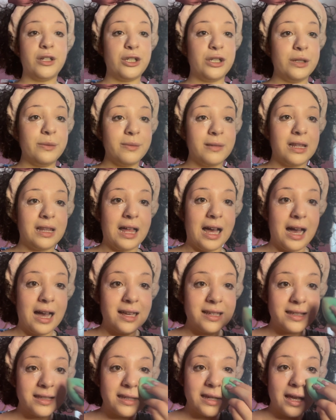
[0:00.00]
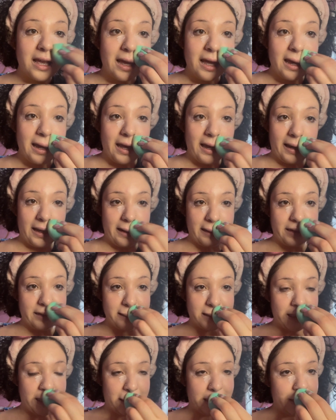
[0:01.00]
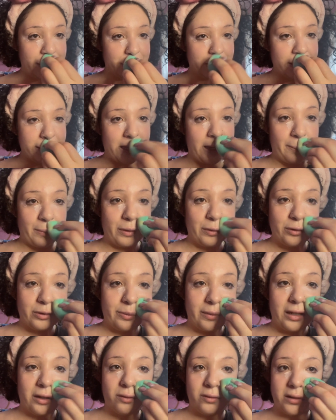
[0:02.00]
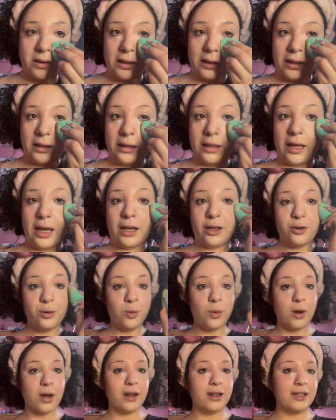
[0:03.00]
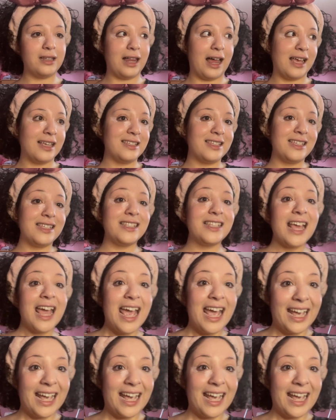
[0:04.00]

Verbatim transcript: gym class and this lady just came out to me and was like yeah you want glasses